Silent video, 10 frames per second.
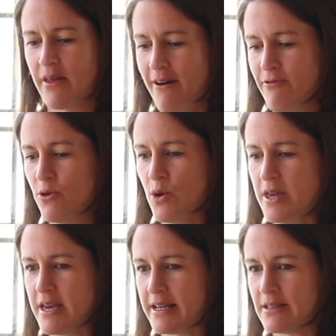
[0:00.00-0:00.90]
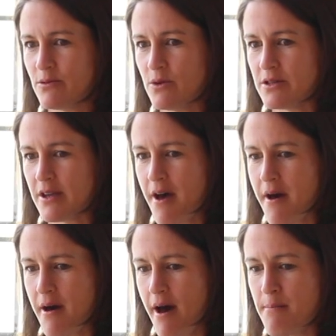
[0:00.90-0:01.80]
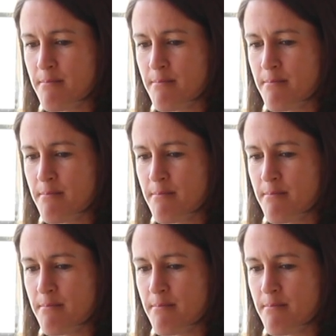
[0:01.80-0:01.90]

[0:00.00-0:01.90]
that 4 years was a